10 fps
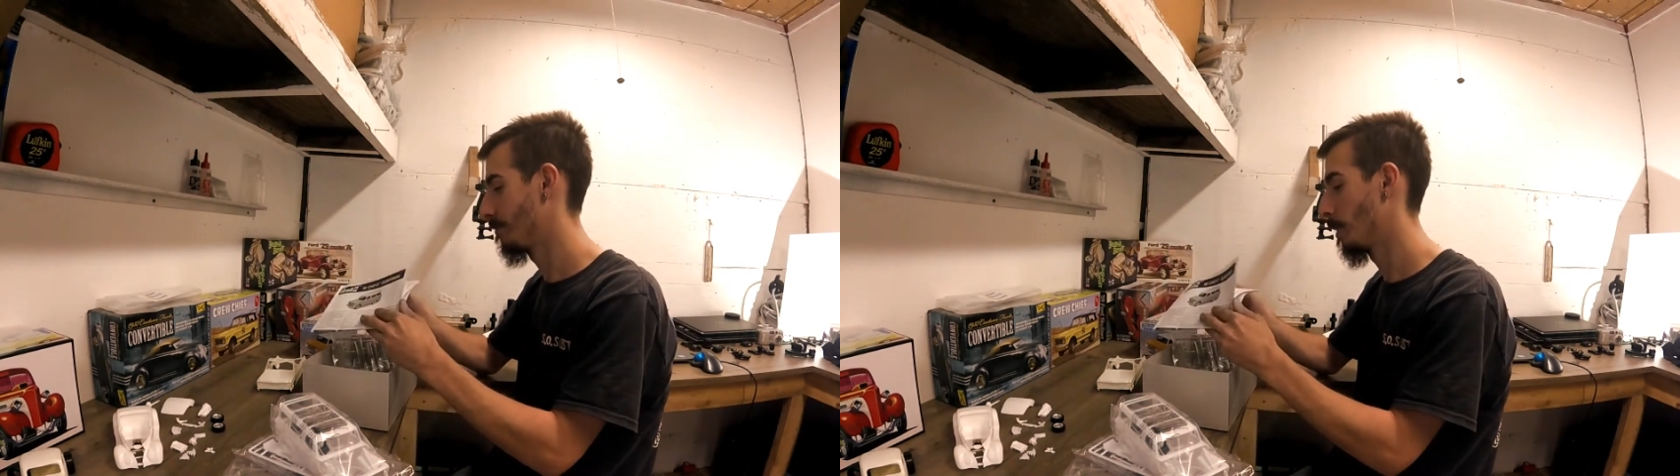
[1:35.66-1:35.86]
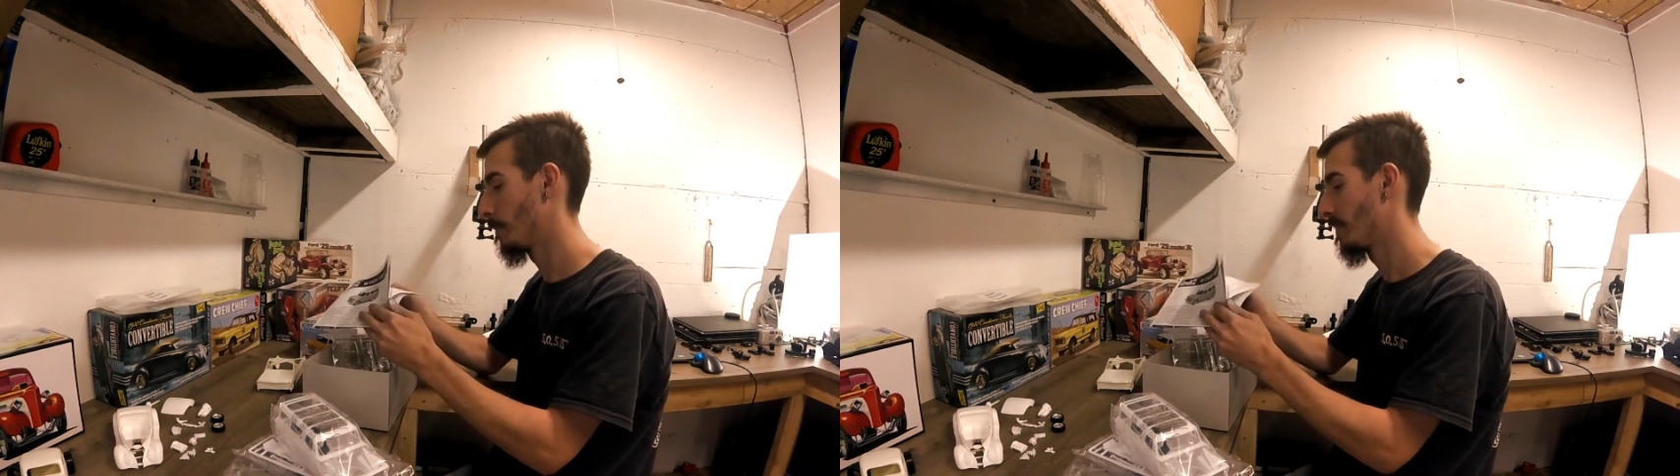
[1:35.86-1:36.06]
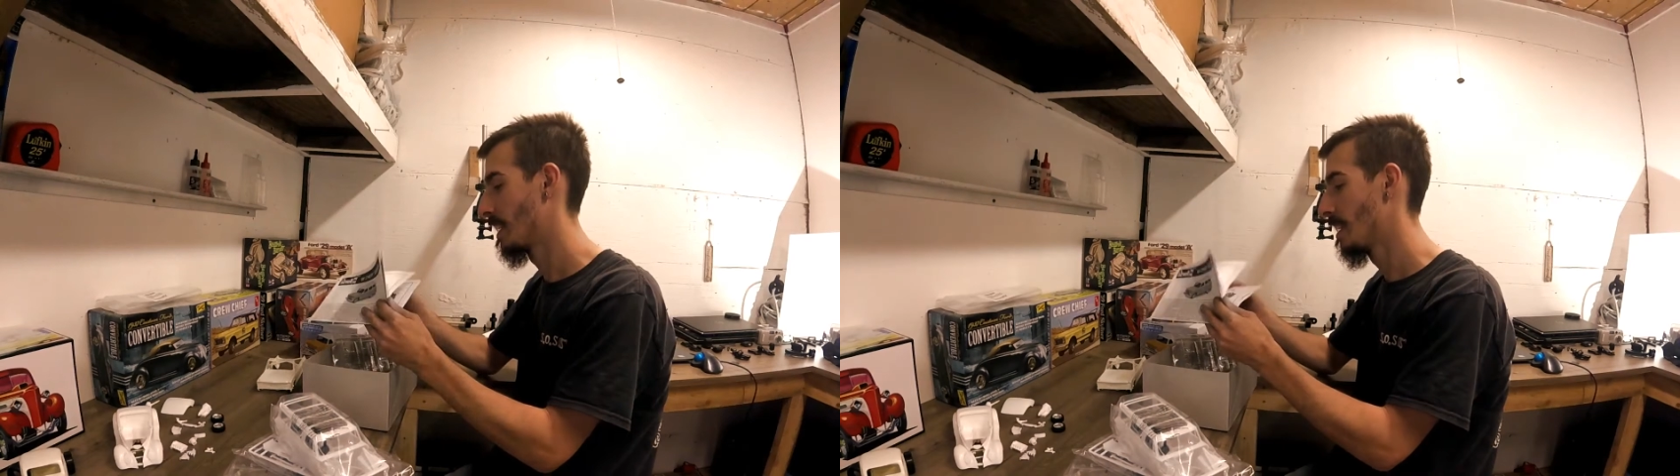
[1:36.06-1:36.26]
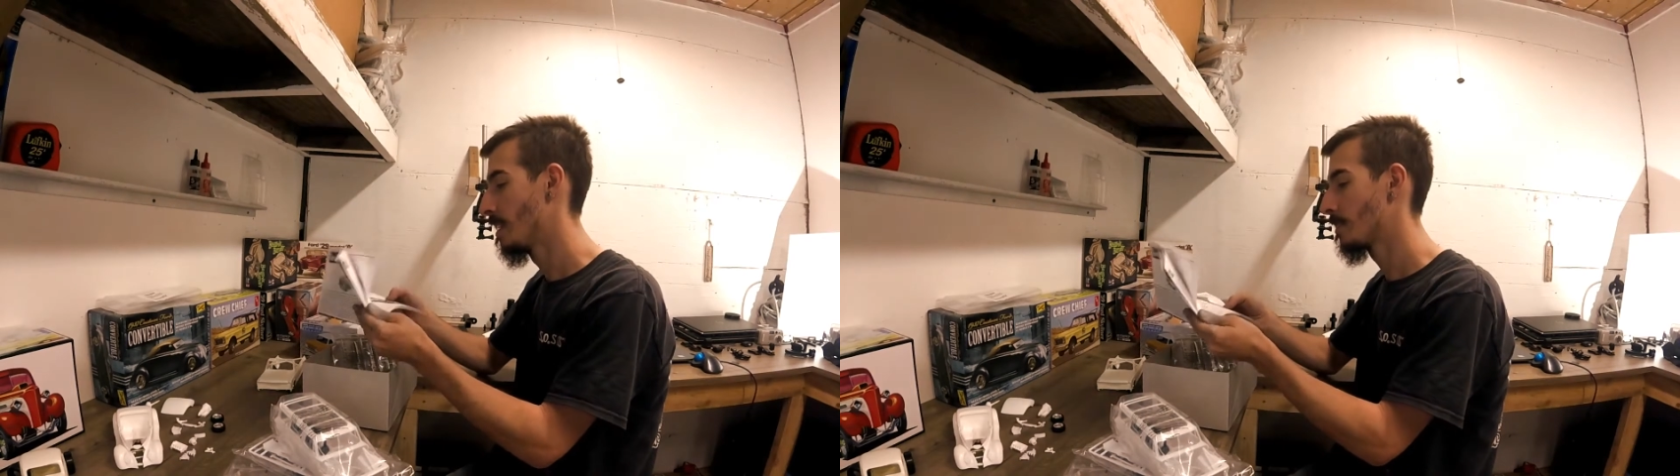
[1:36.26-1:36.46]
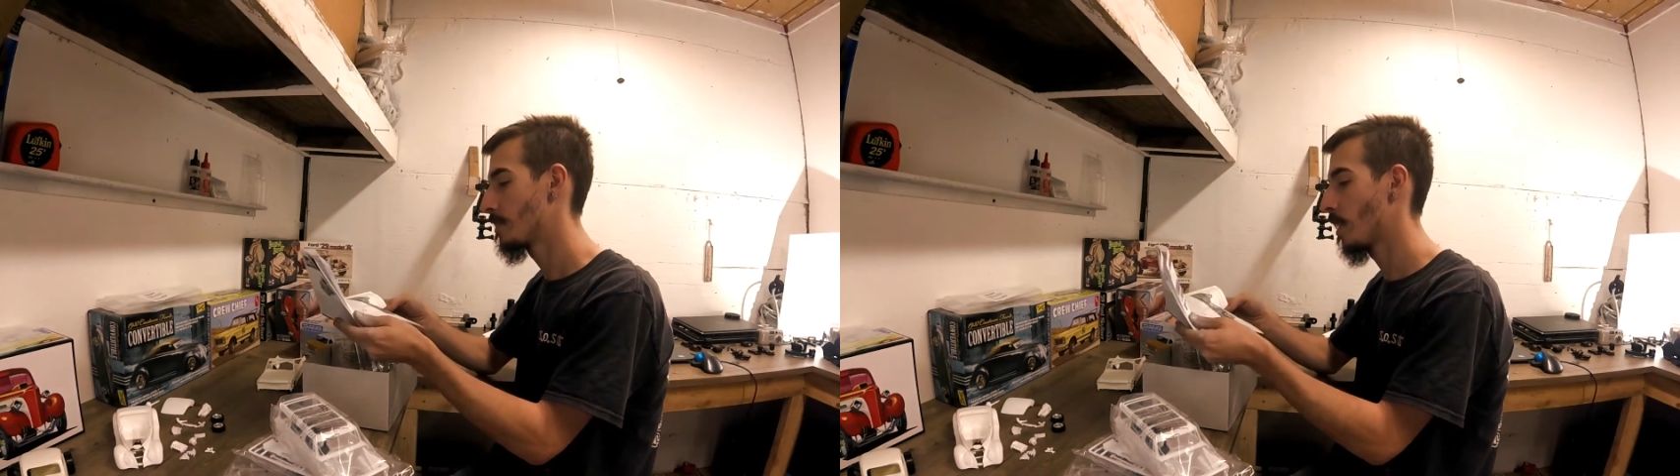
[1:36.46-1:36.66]
But
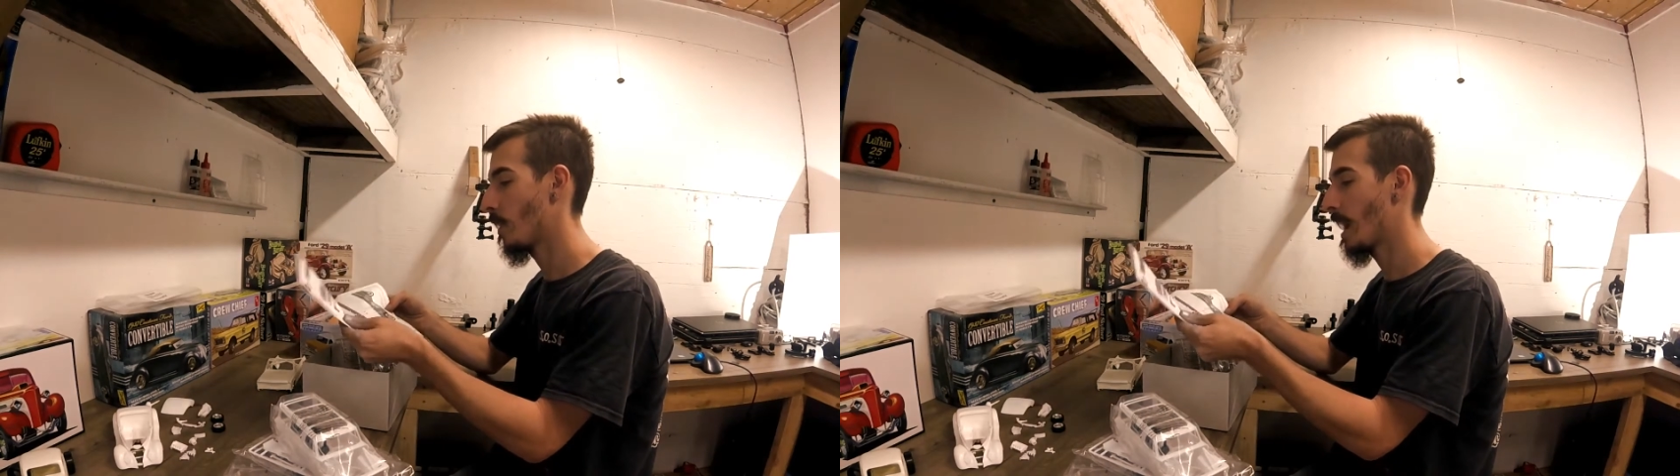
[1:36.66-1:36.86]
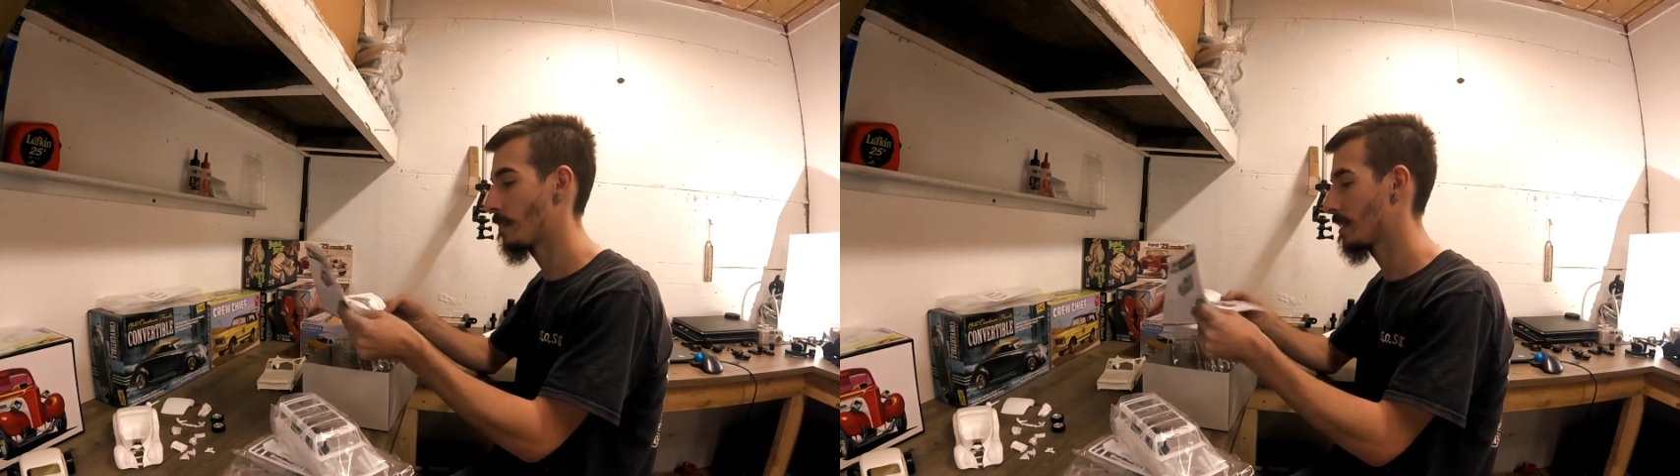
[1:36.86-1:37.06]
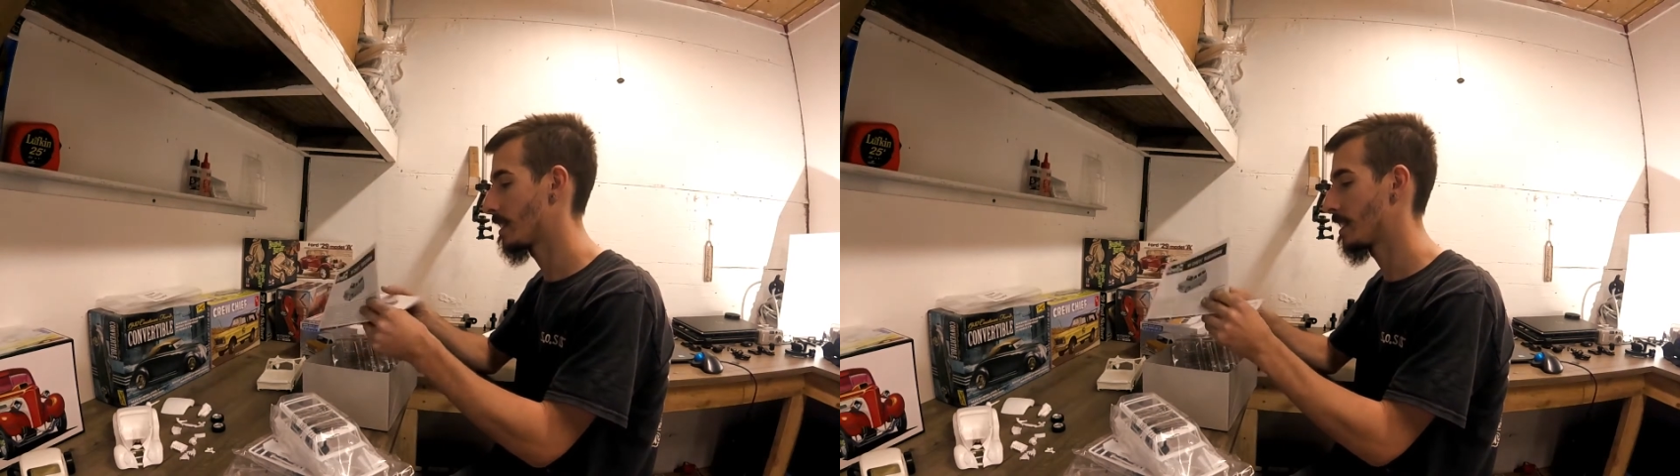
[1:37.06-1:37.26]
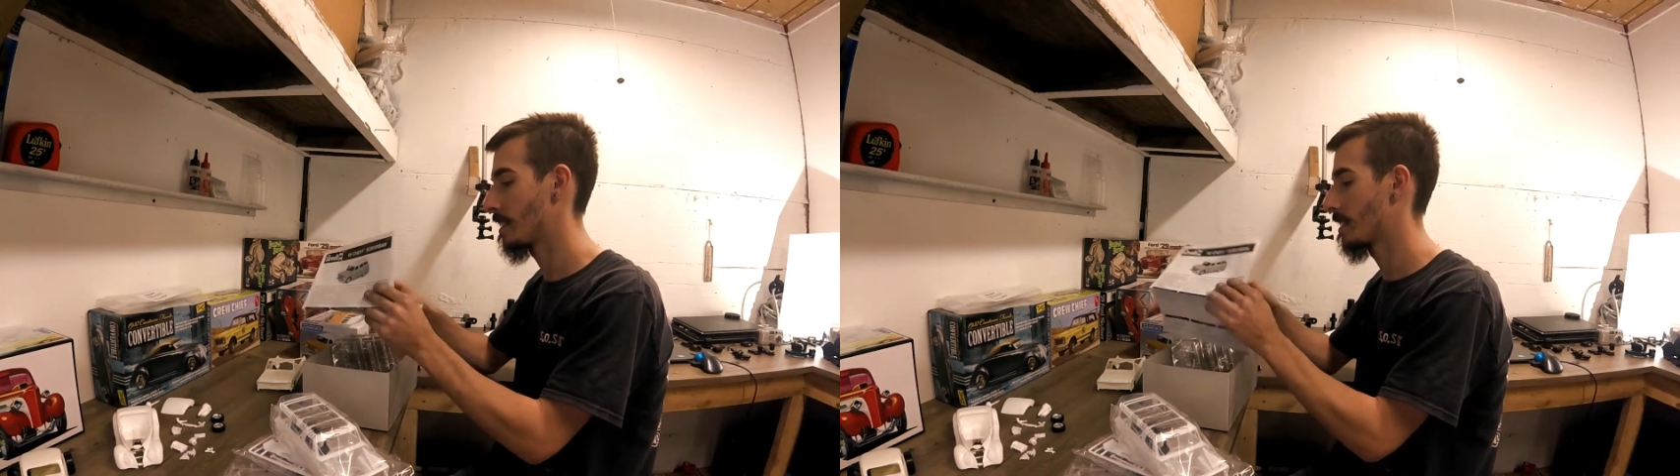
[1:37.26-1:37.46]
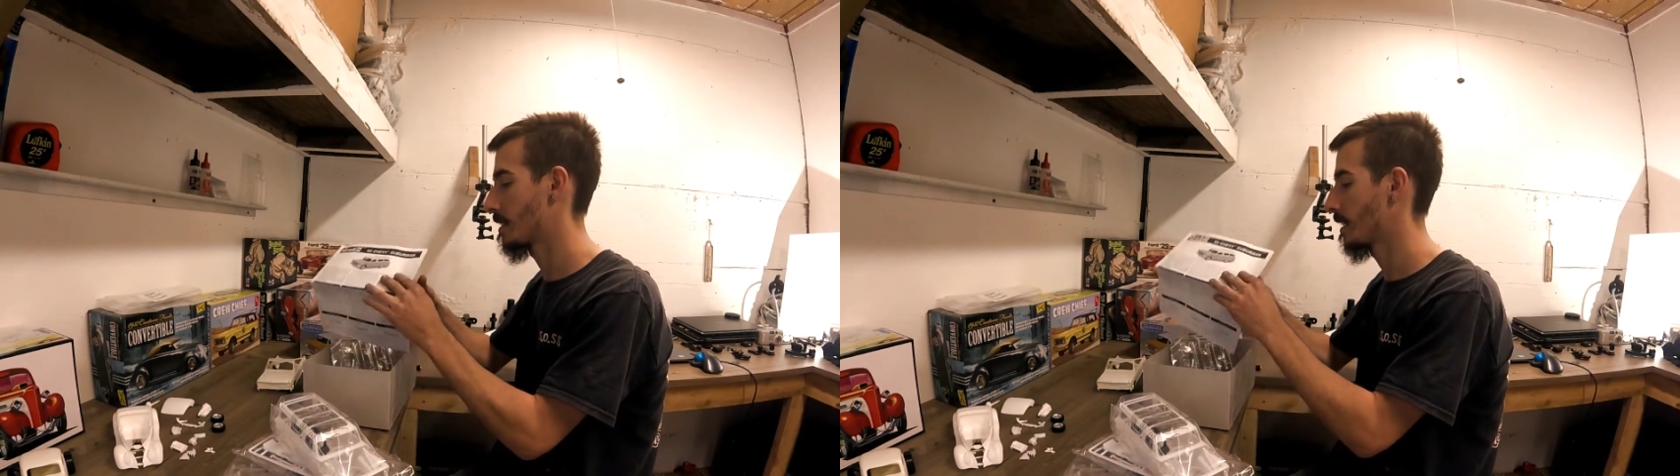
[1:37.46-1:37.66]
so happy to
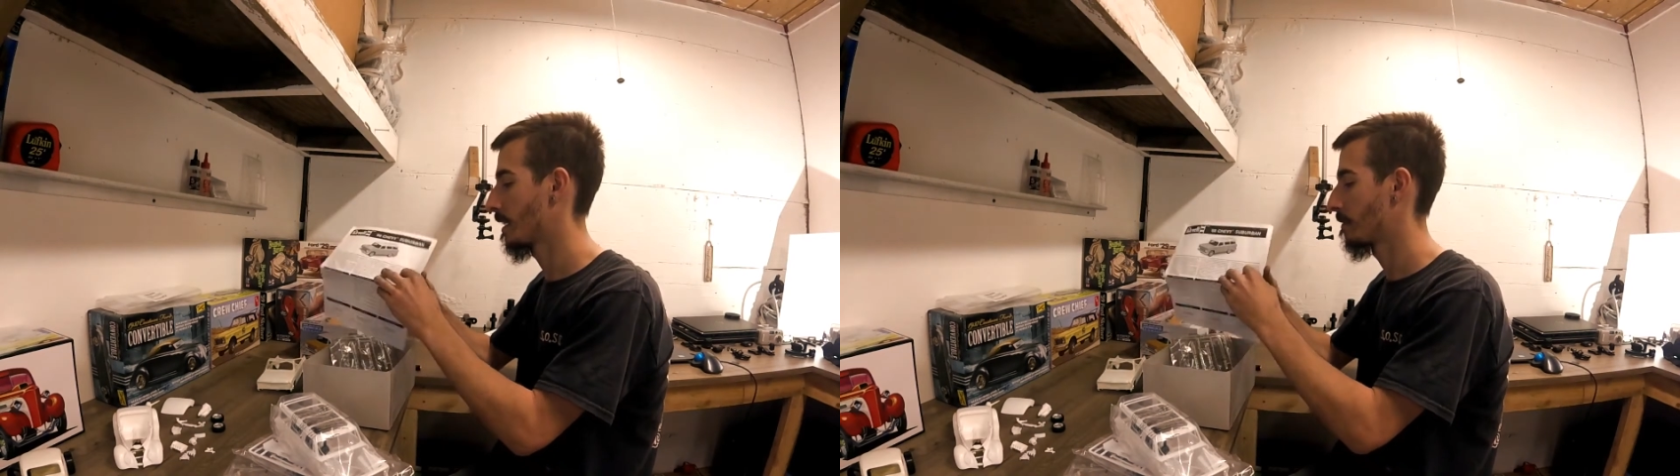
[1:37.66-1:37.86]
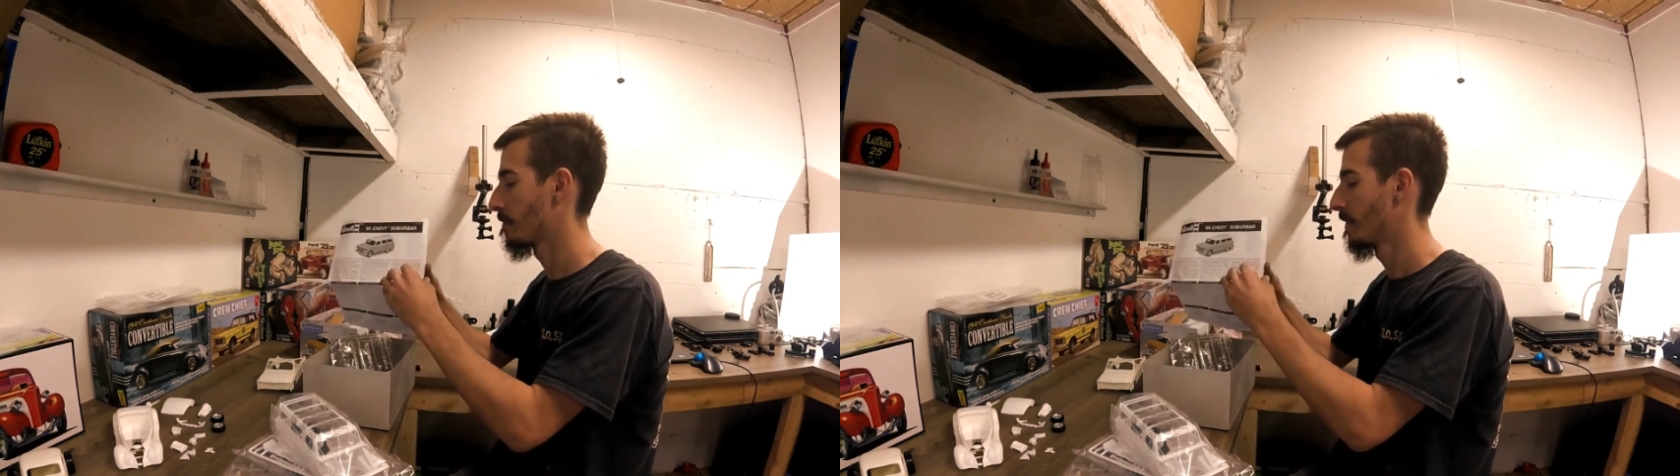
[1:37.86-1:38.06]
get this thing.